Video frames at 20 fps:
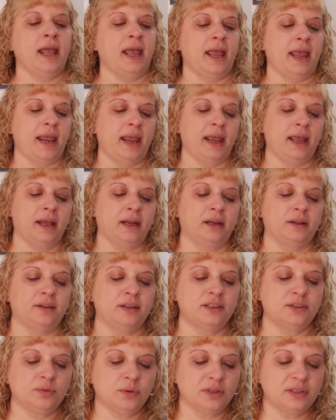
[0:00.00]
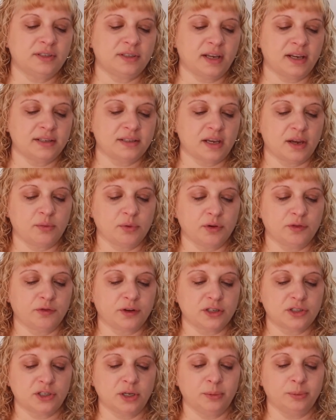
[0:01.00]
and this one says a
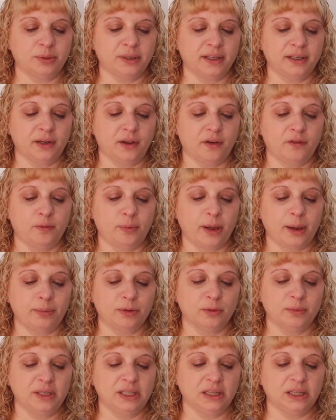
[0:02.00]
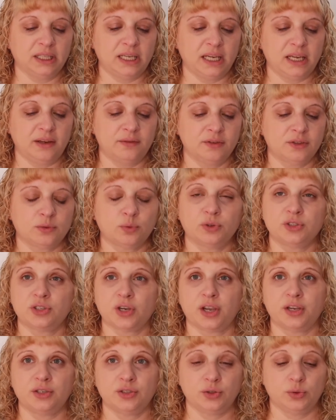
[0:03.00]
refreshing blend of peppermint leaves, which
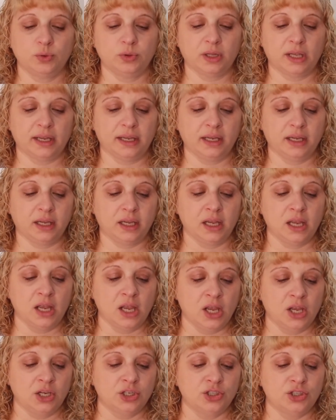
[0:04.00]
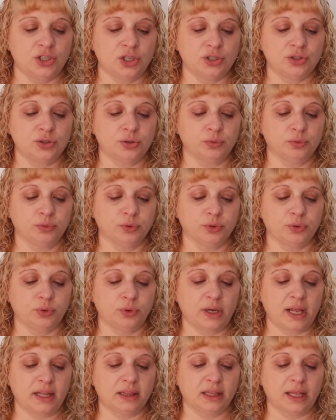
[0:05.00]
I do like, ginger
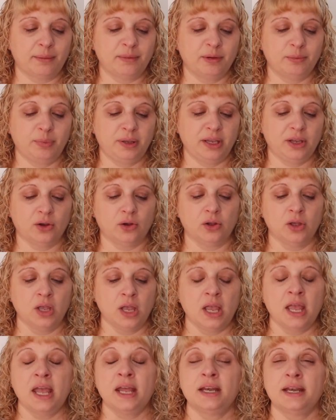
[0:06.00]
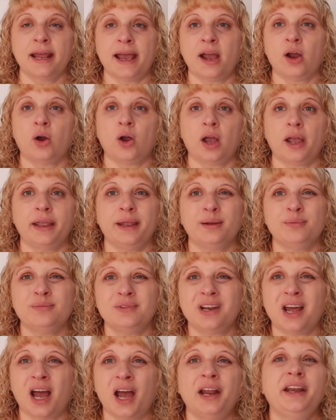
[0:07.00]
root, and lemon peel. Now, I am
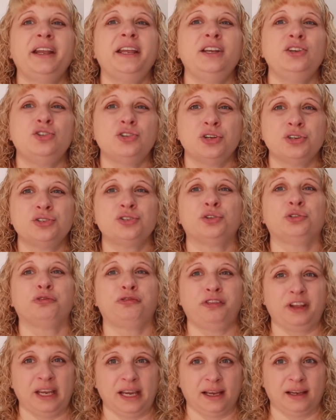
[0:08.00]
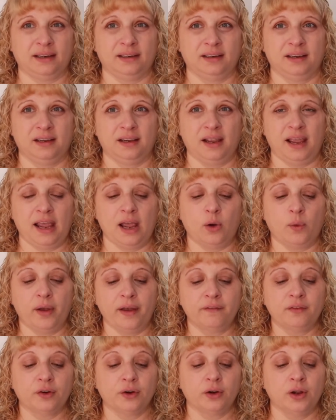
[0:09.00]
not a ginger fan.
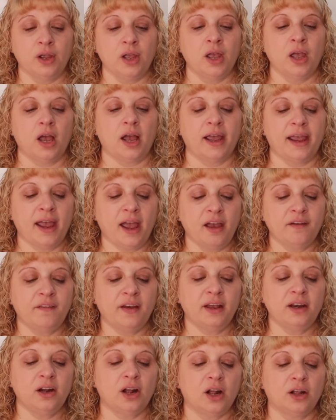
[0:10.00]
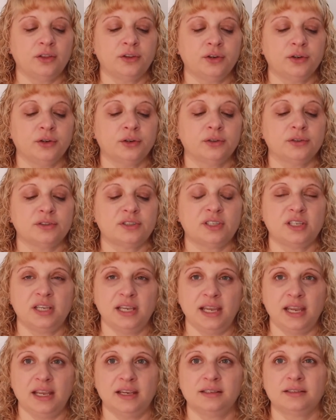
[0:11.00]
However, I have had other
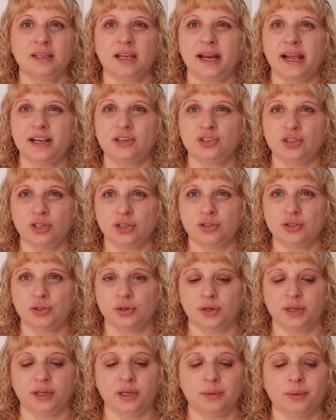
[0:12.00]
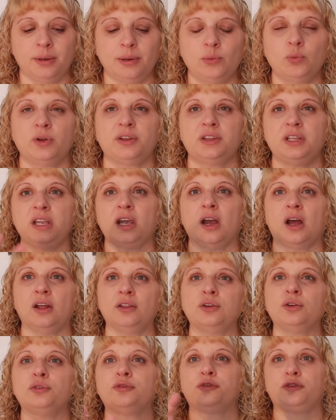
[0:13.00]
teas that had ginger in them, and with the
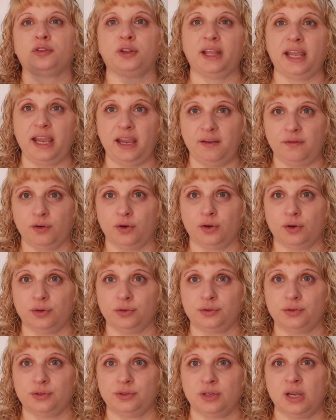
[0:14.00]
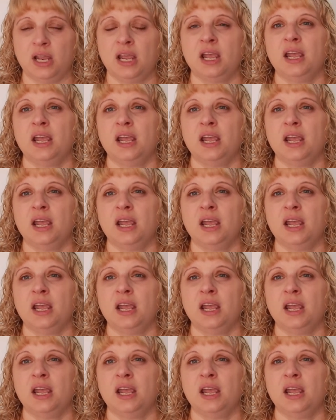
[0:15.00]
other flavors,